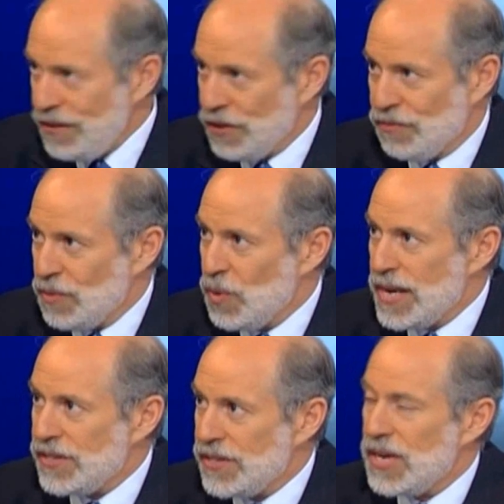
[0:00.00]
different
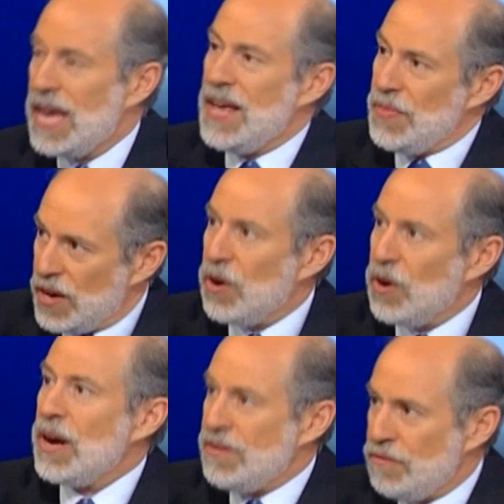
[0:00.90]
ways that
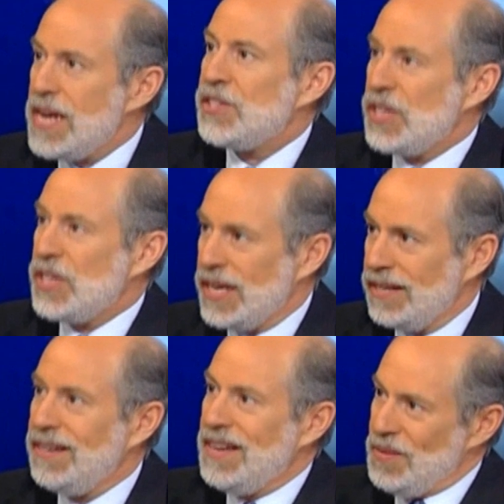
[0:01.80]
are advancing
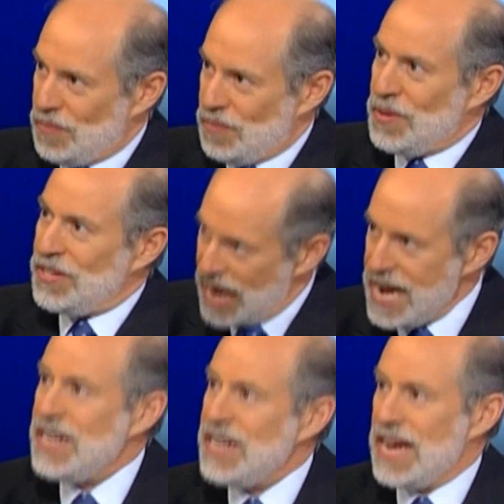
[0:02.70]
the
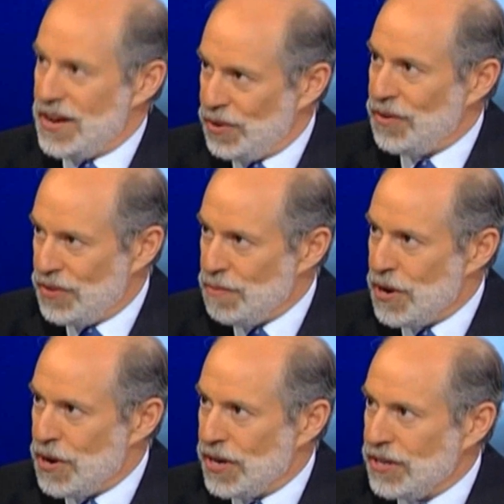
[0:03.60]
takedown of the
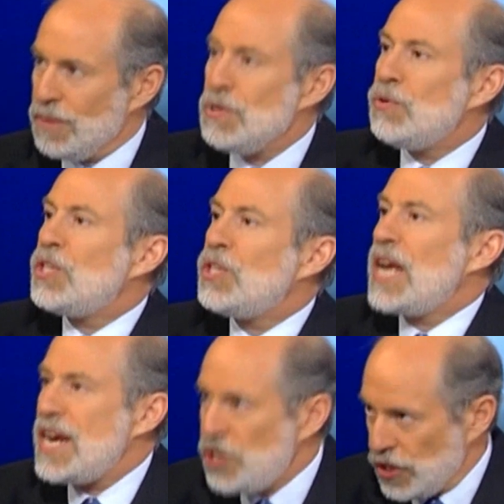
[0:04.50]
America, the
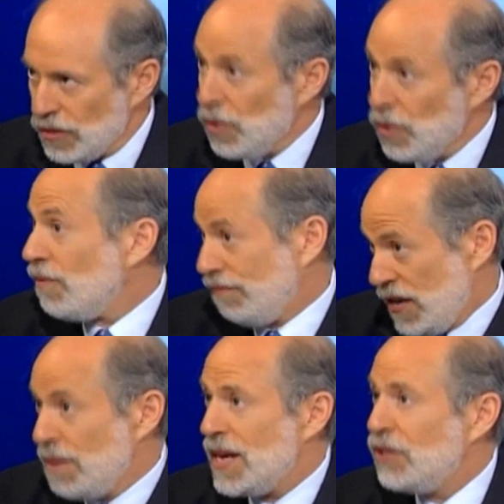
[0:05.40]
mutation or
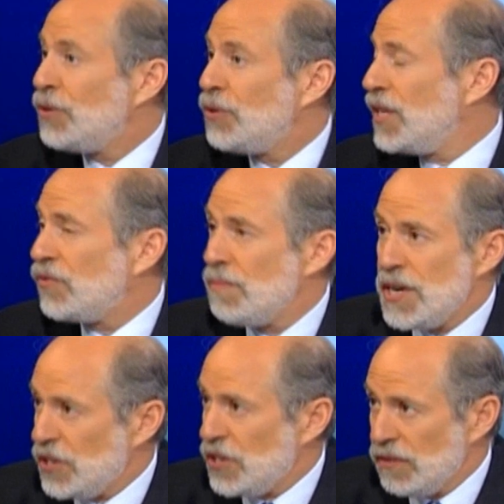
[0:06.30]
fundamental
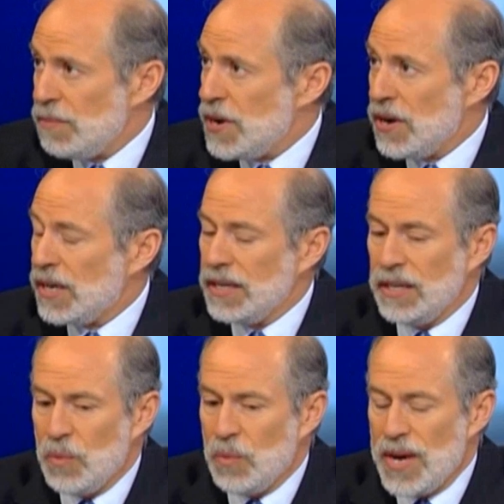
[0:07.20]
transformation of America
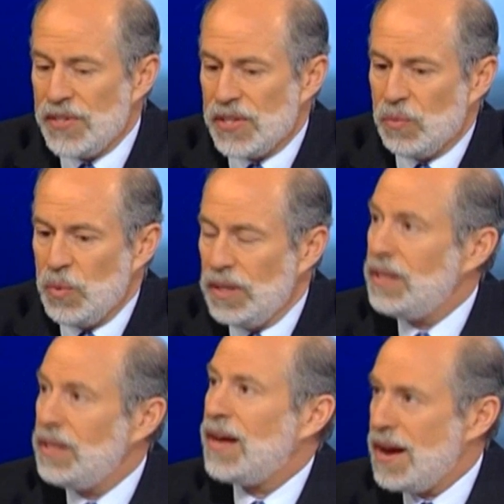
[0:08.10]
in ways that
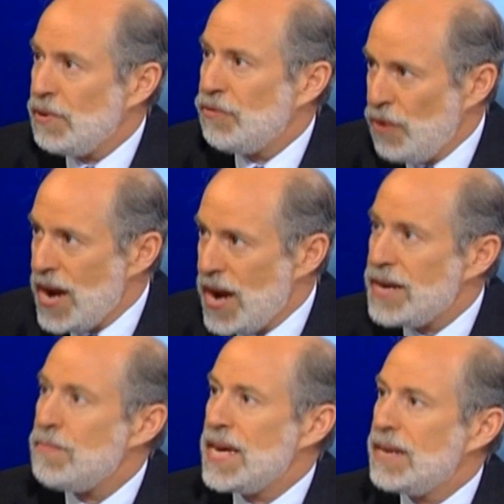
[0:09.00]
will, I'm afraid,
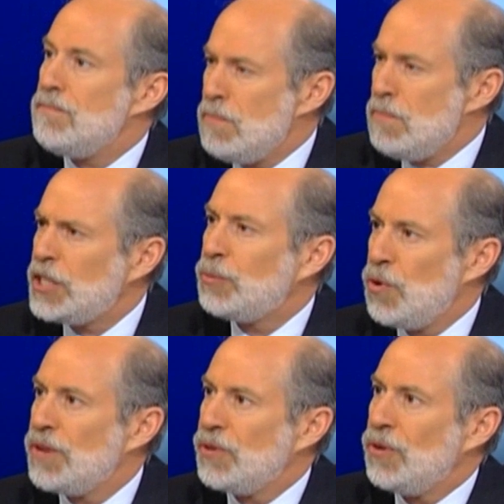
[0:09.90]
make it much more
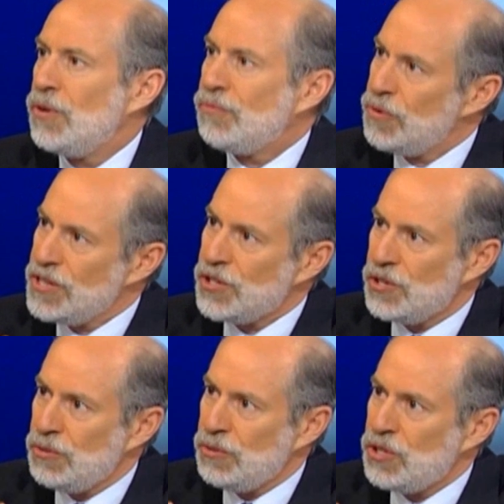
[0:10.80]
difficult for us
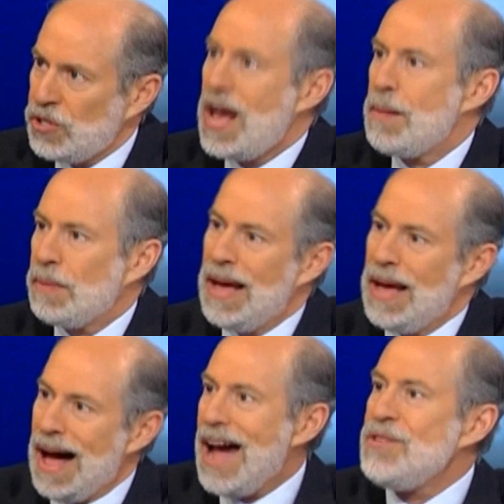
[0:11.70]
to stop
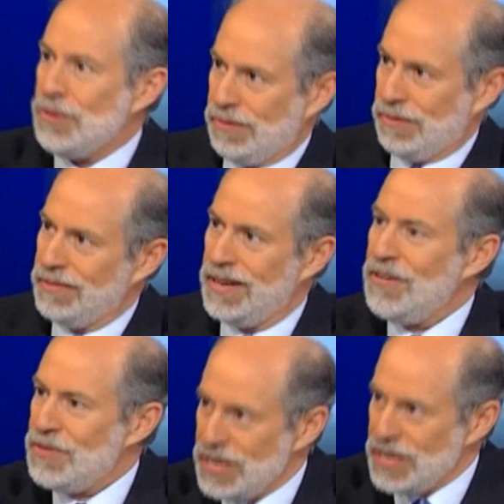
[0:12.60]
either
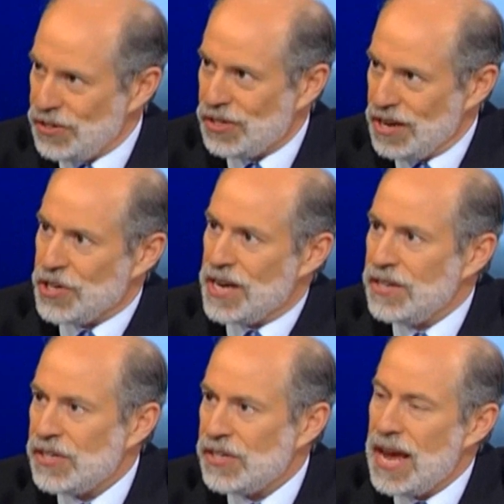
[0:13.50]
of these
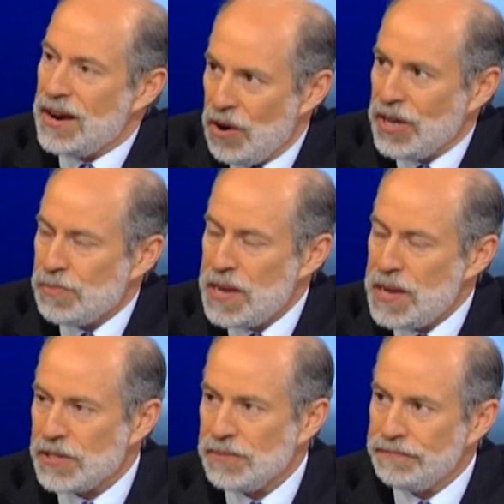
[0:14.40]
agendas at our expense.